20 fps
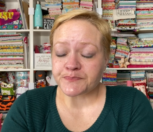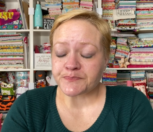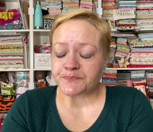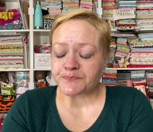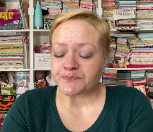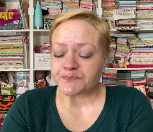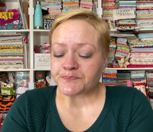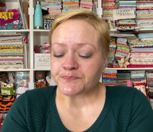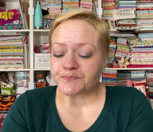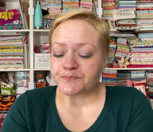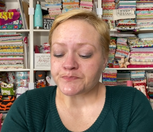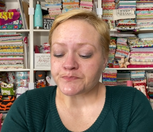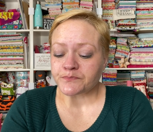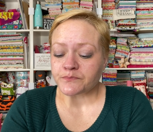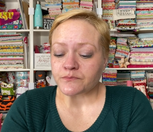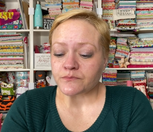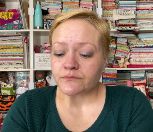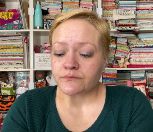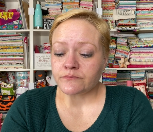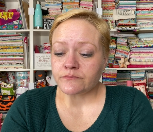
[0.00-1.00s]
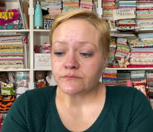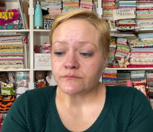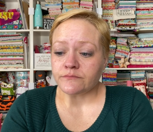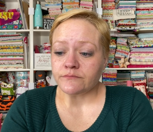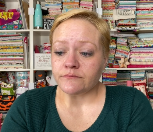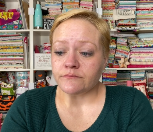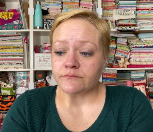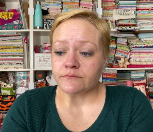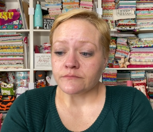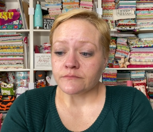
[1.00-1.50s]

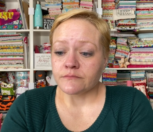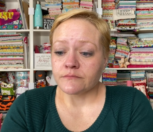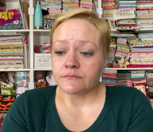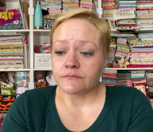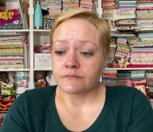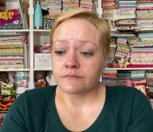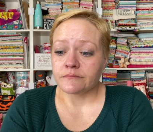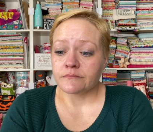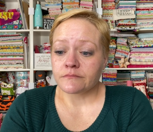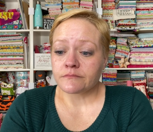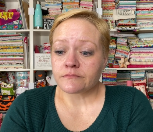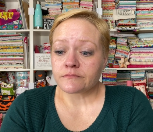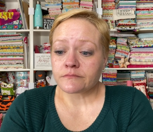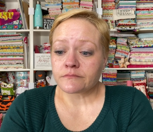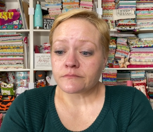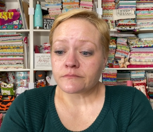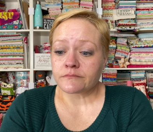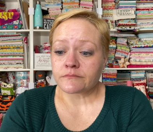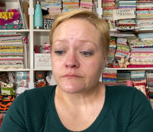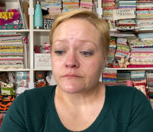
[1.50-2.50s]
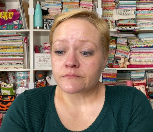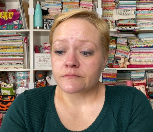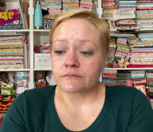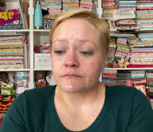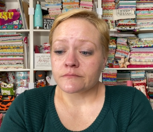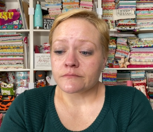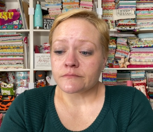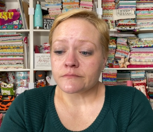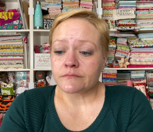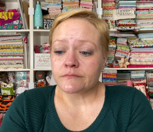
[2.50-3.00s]

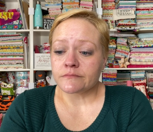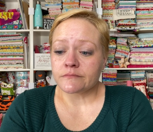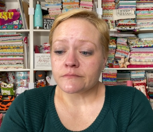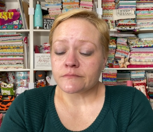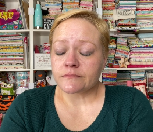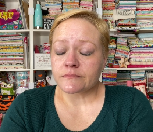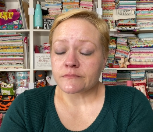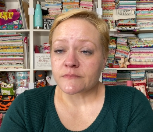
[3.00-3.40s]
No one is speaking in this clip.